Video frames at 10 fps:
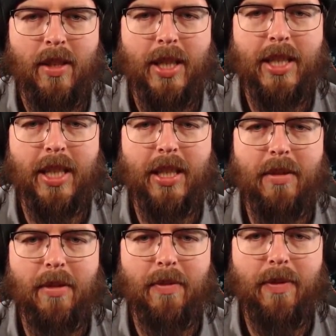Let's get
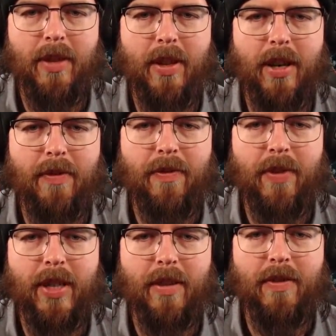a, a
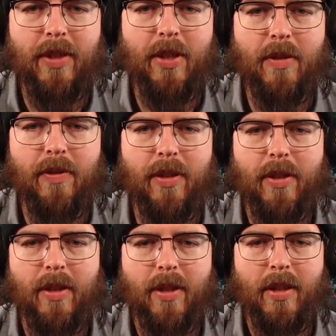fucking feel for...
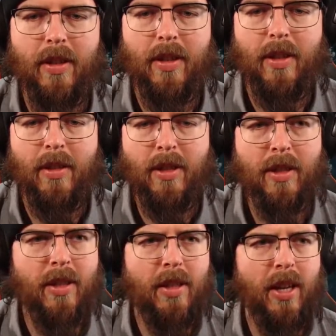
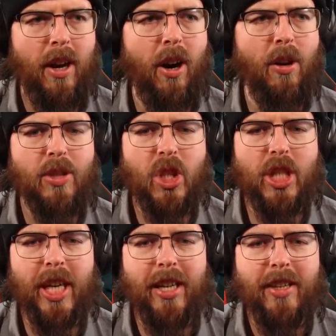Oh,
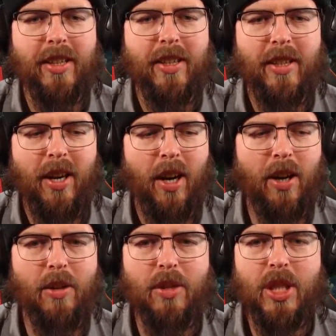shit.
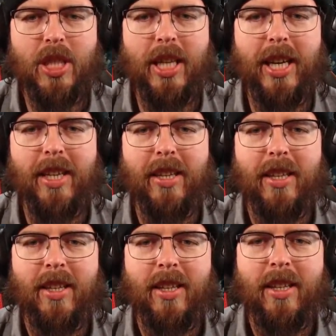Oh, shit.
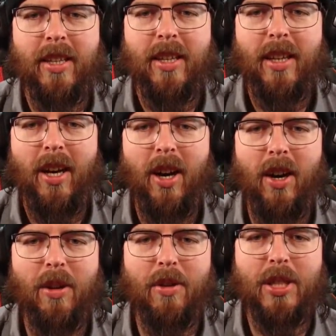
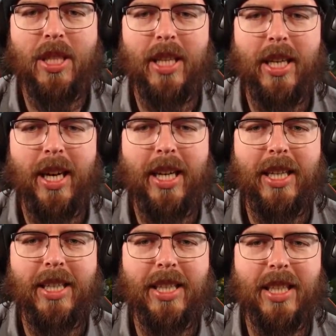Oh, shit. I
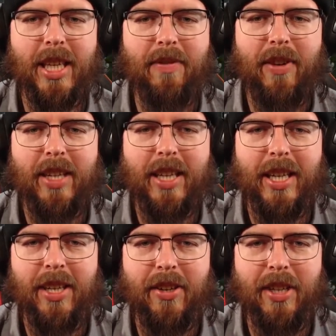need to get a fucking
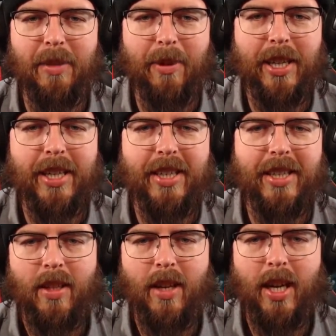hit on him, right?
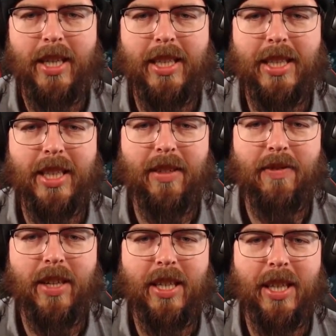I need to get a
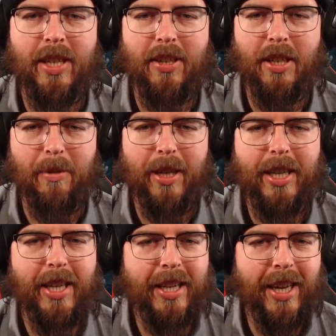fucking hit on him,
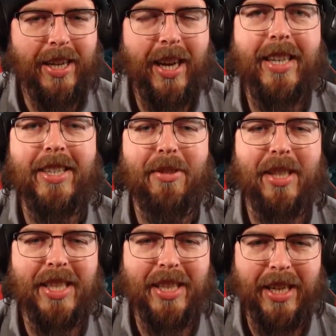right? Like, I, I need to at
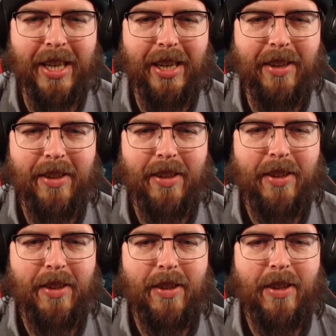least get a hit.
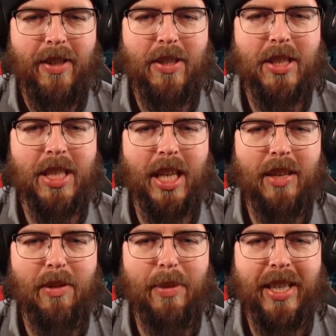You son
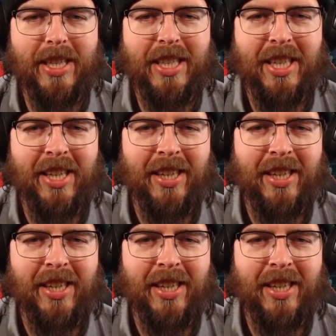of a bitch.